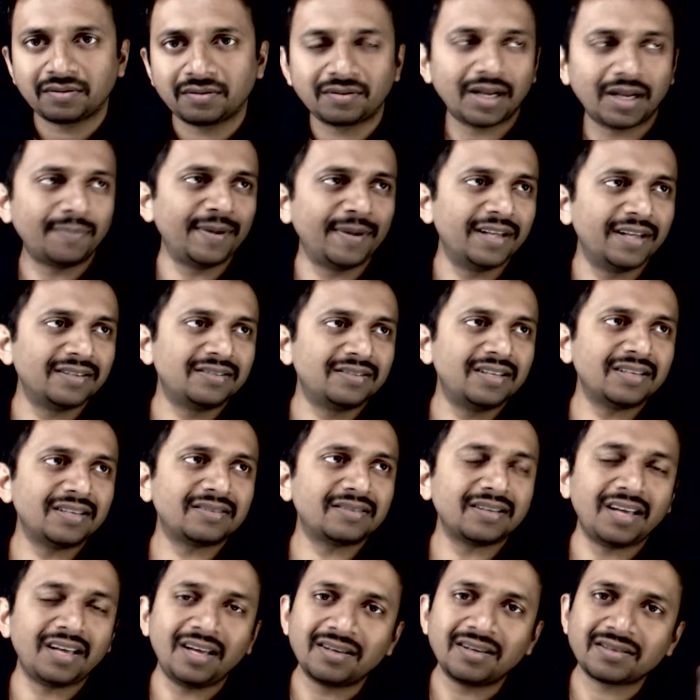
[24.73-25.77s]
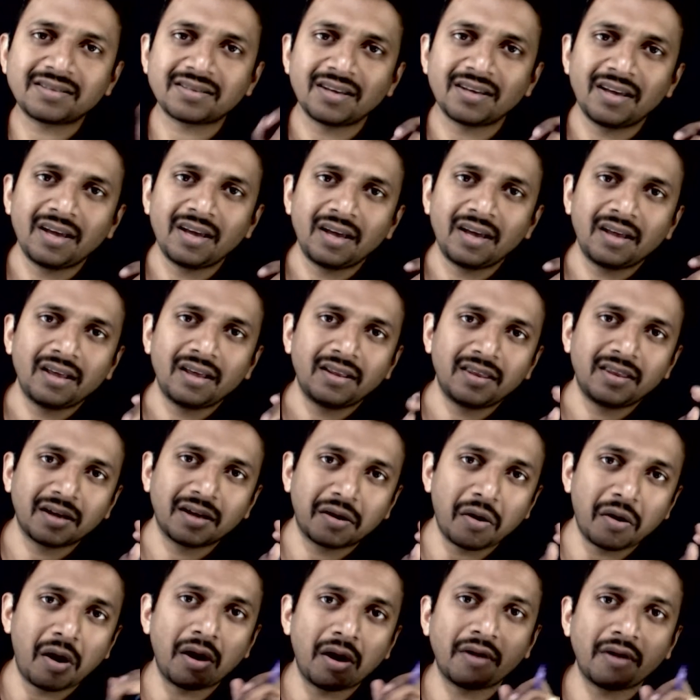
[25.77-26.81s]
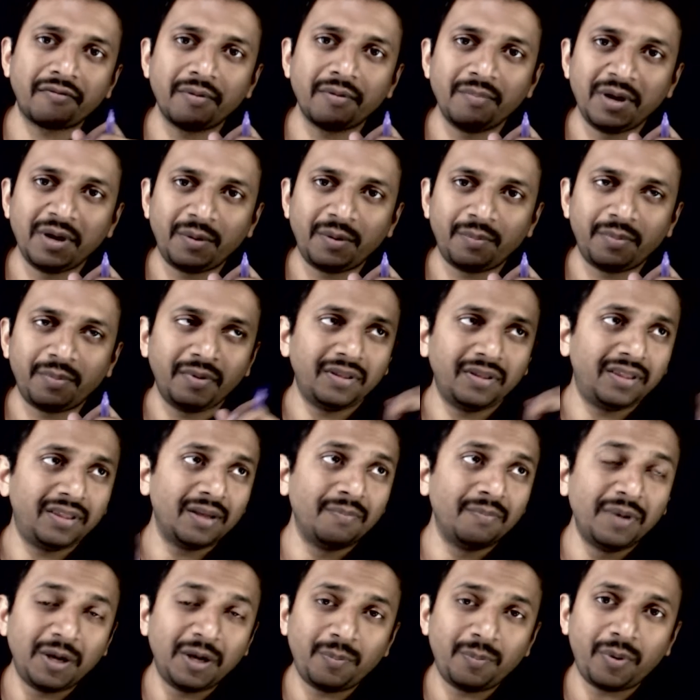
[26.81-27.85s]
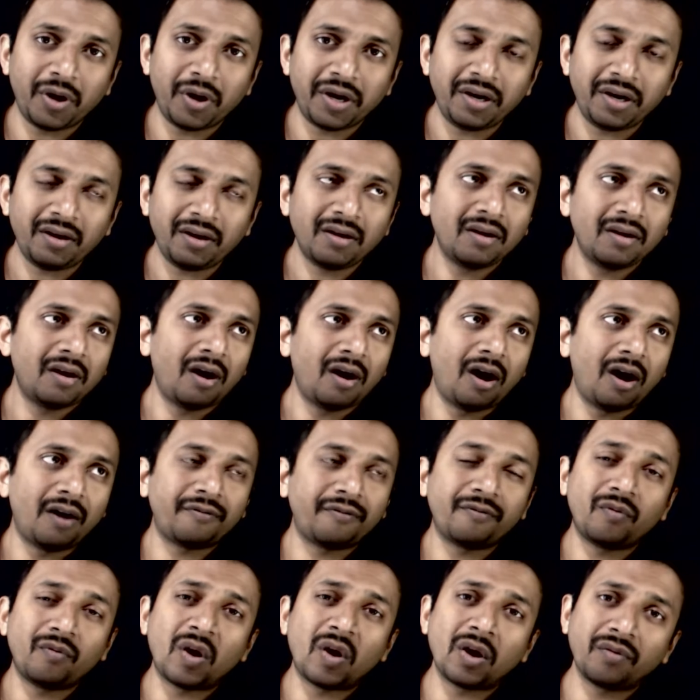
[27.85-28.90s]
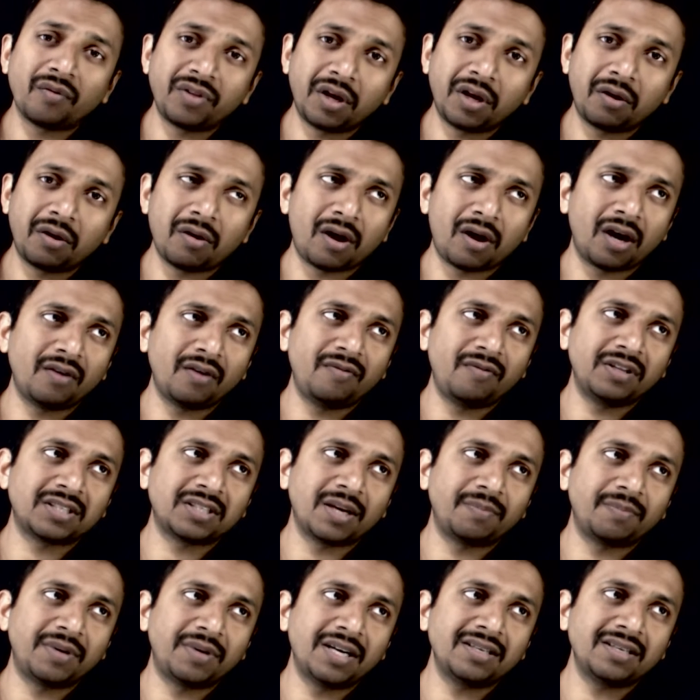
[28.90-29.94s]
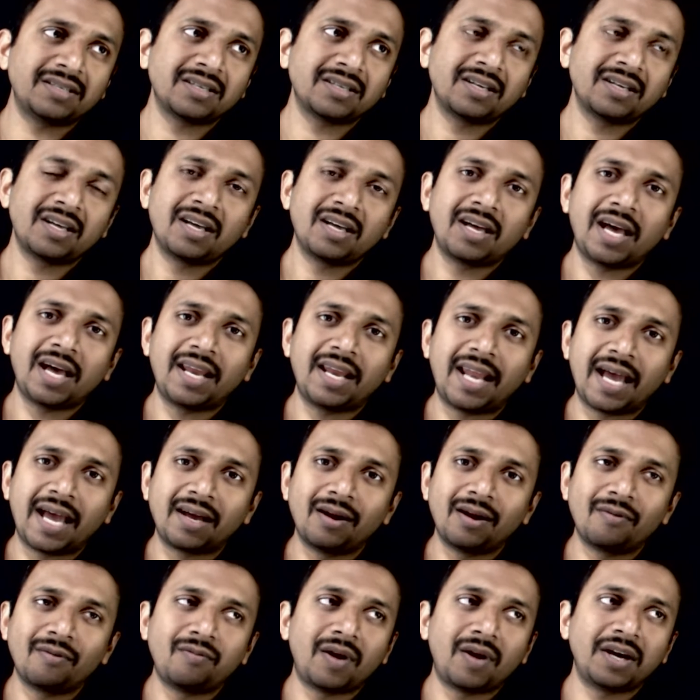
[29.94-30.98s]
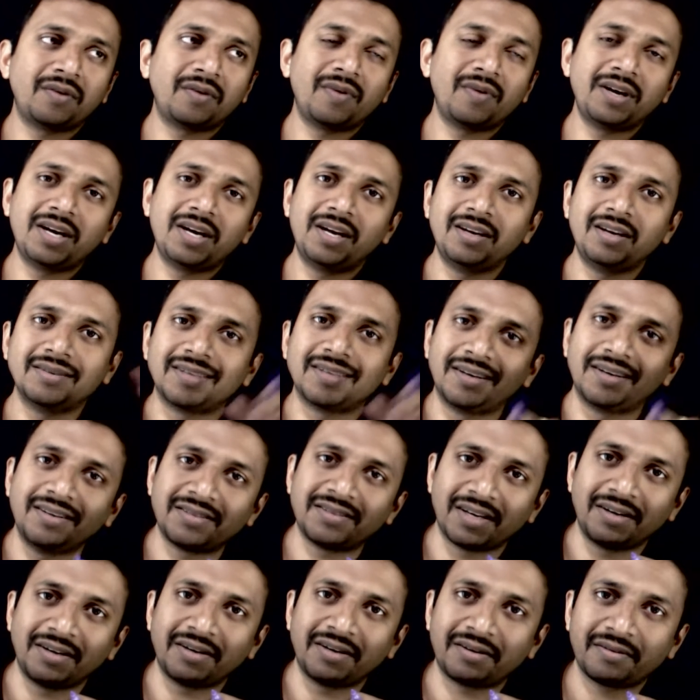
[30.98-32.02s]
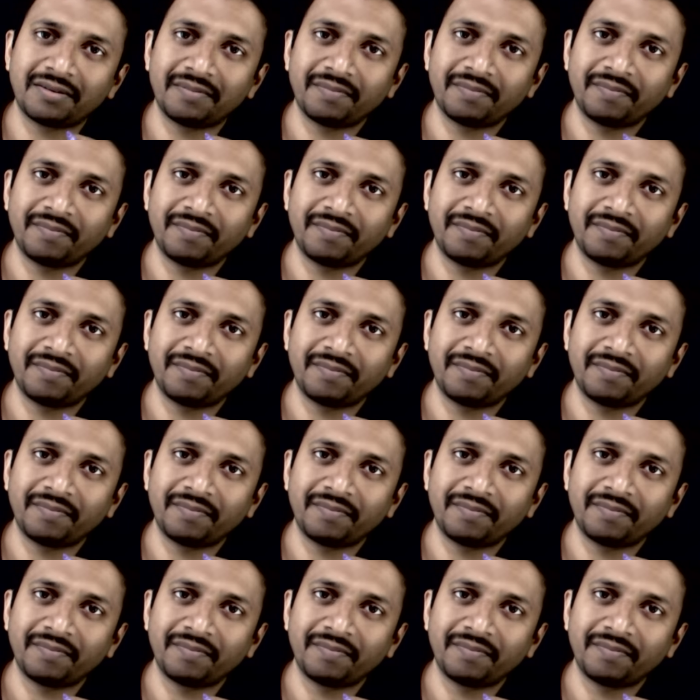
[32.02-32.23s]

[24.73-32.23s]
That means this is the chord of a mid, the midpoint of one of the chord which subtends an angle of one hundred twenty degrees at the center.